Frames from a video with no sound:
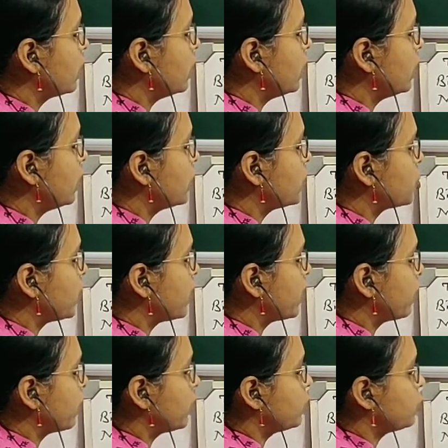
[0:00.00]
English
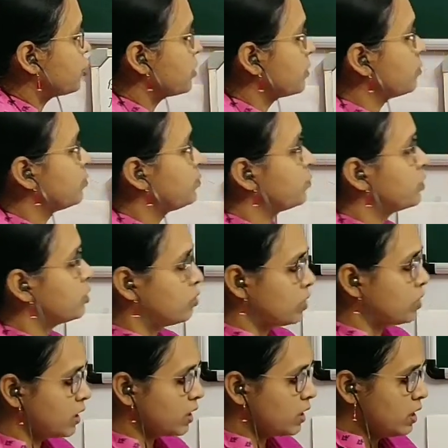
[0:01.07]
language.
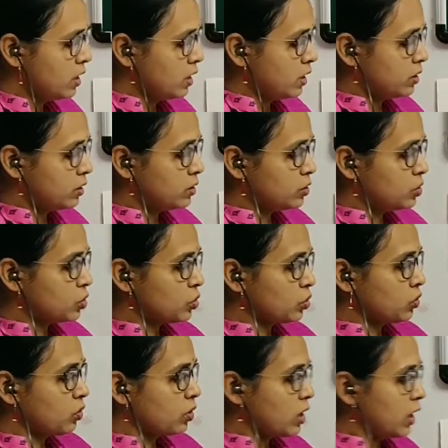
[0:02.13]
Okay, so